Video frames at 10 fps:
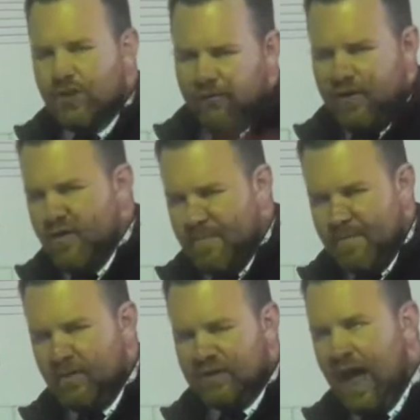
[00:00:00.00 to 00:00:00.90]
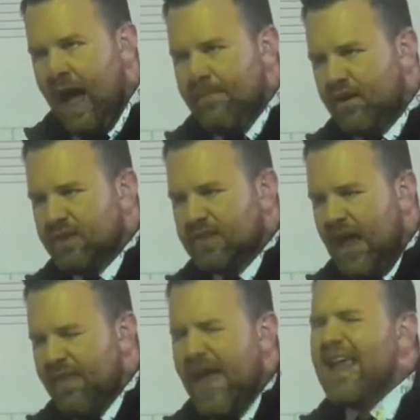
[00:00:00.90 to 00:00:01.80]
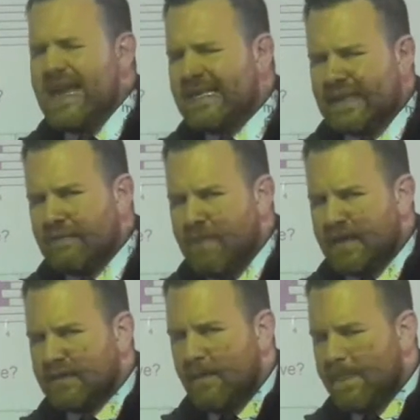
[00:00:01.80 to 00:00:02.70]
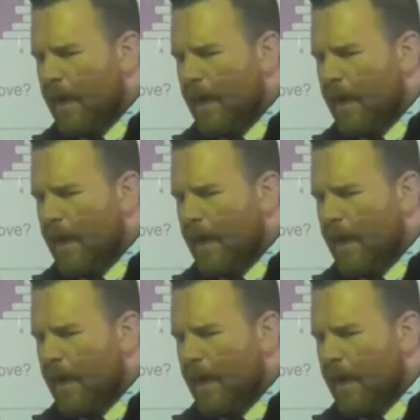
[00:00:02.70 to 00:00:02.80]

So fewer people die because they're eating better,